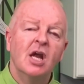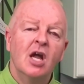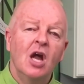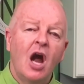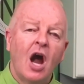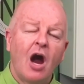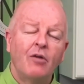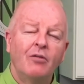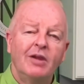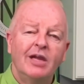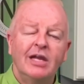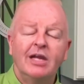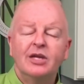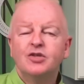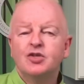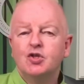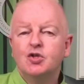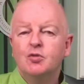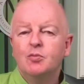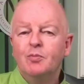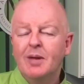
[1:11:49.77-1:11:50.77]
are really a
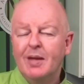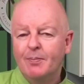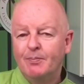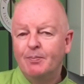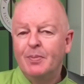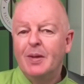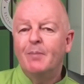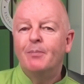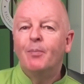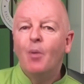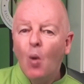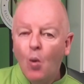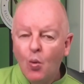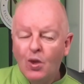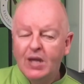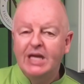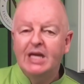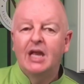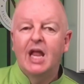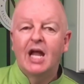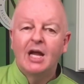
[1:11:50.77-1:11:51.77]
bit
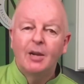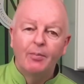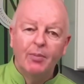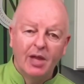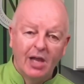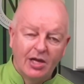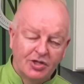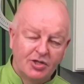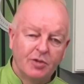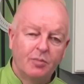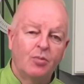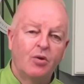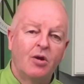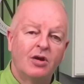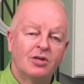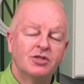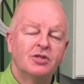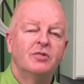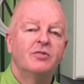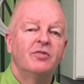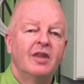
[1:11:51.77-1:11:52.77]
bulky, like a blusher
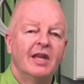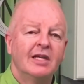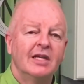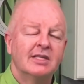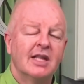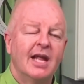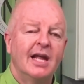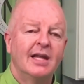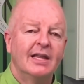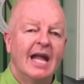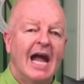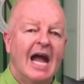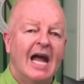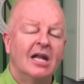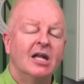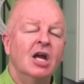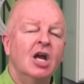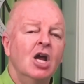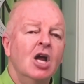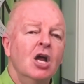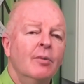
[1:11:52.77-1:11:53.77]
brush and things like that.
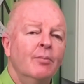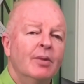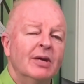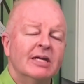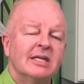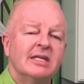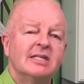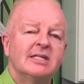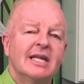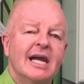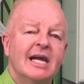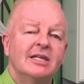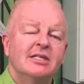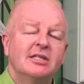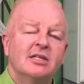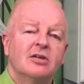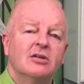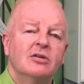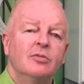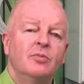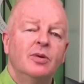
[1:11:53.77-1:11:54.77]
But as I
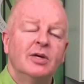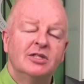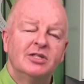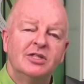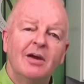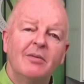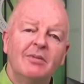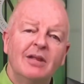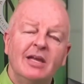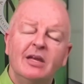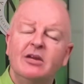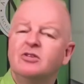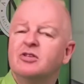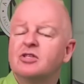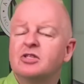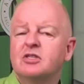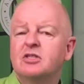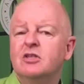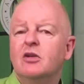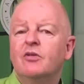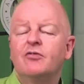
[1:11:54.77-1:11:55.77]
said, but generally you
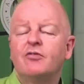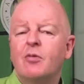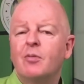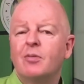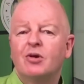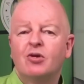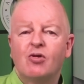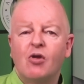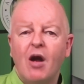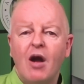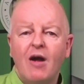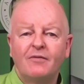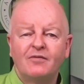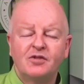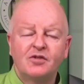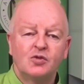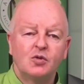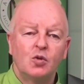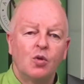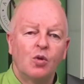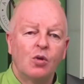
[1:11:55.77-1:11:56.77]
just, you know, from a craft
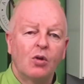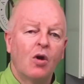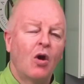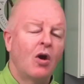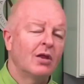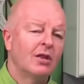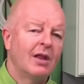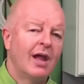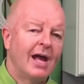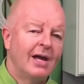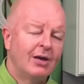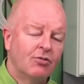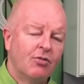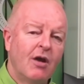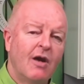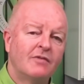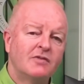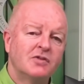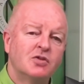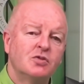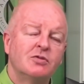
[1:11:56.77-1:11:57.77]
store, online
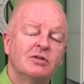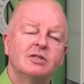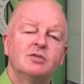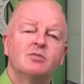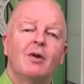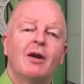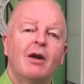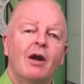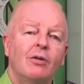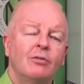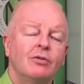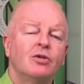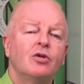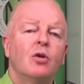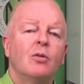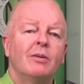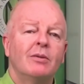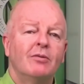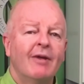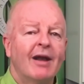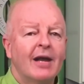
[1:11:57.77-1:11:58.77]
craft store is where I would
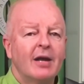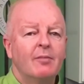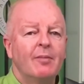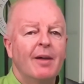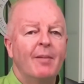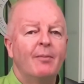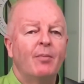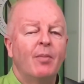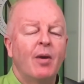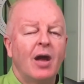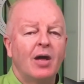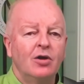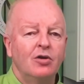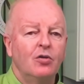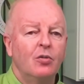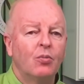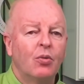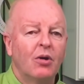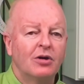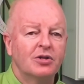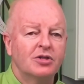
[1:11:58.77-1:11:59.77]
normally recommend buying your
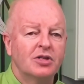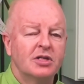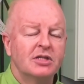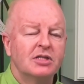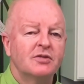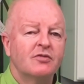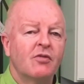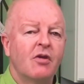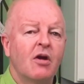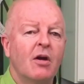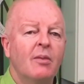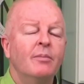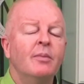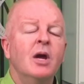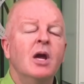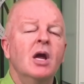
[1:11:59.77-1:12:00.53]
brushes from.